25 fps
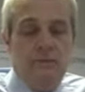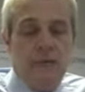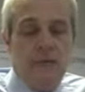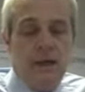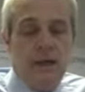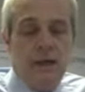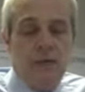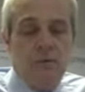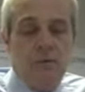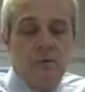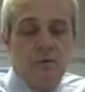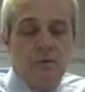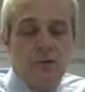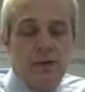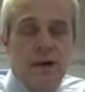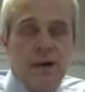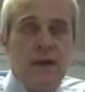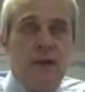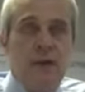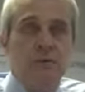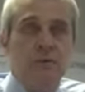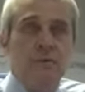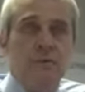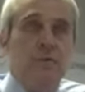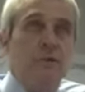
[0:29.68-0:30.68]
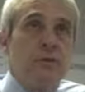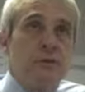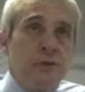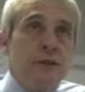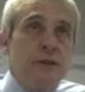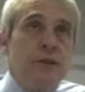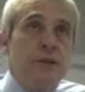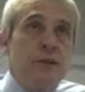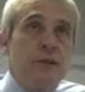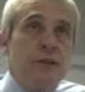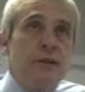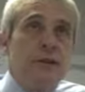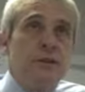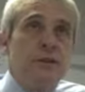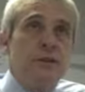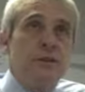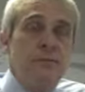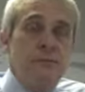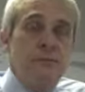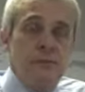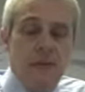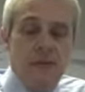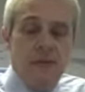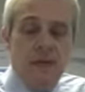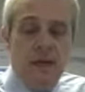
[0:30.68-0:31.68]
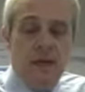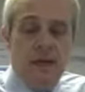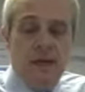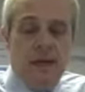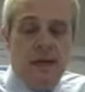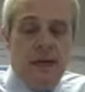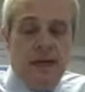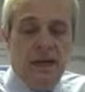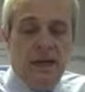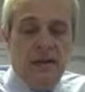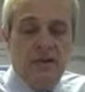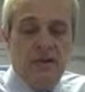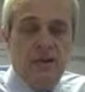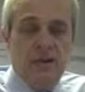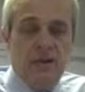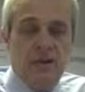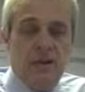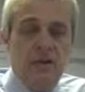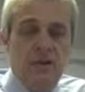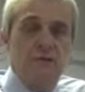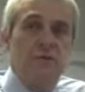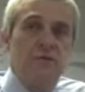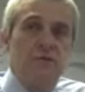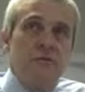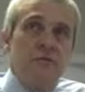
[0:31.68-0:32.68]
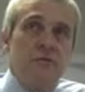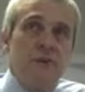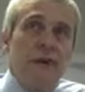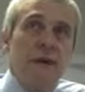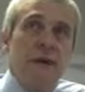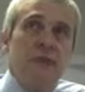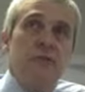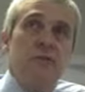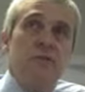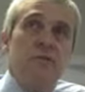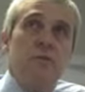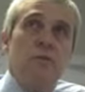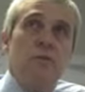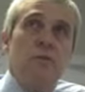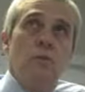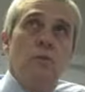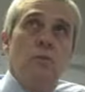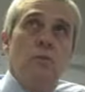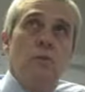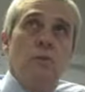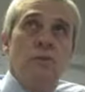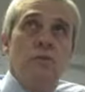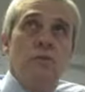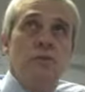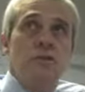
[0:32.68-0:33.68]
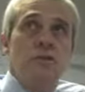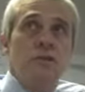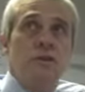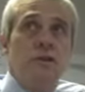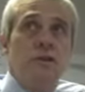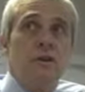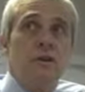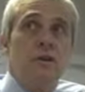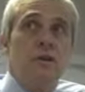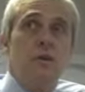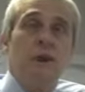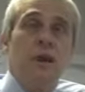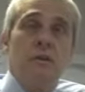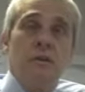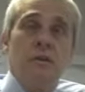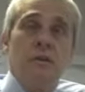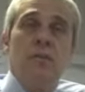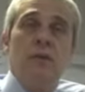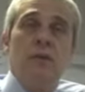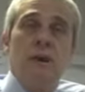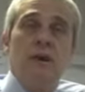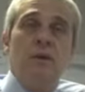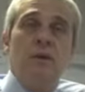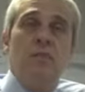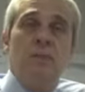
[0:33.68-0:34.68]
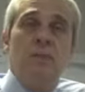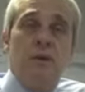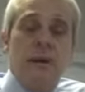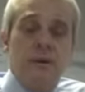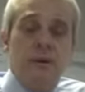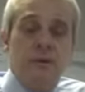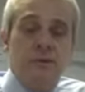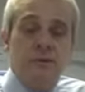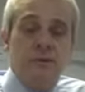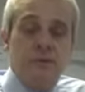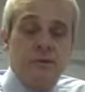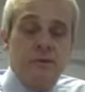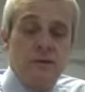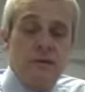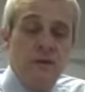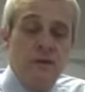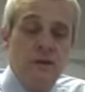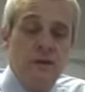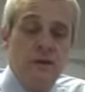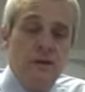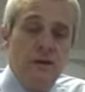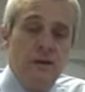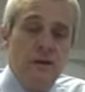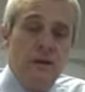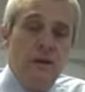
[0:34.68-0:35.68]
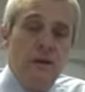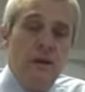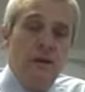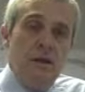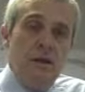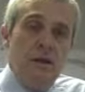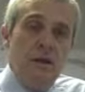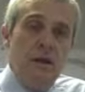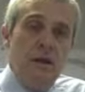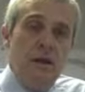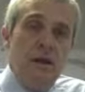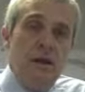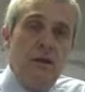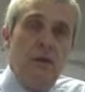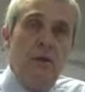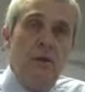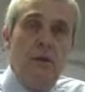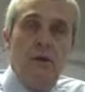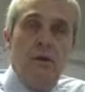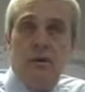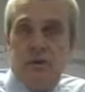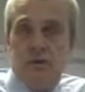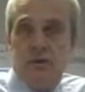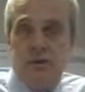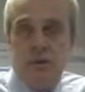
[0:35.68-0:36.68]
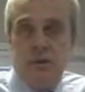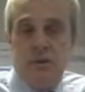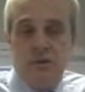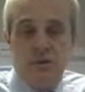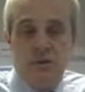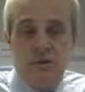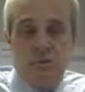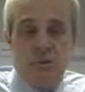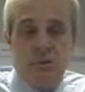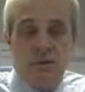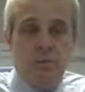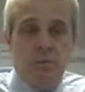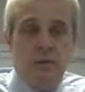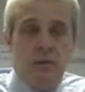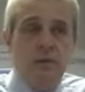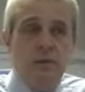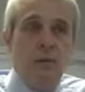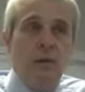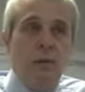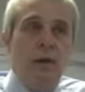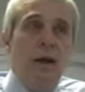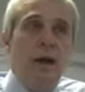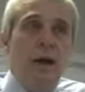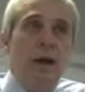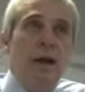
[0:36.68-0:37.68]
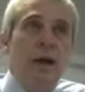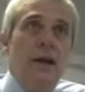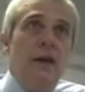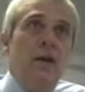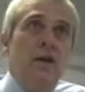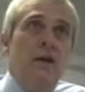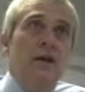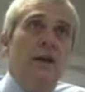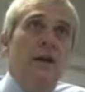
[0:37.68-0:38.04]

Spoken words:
It was capped for 3 years, and the cost of that was around £1 million. Now, as you're probably aware,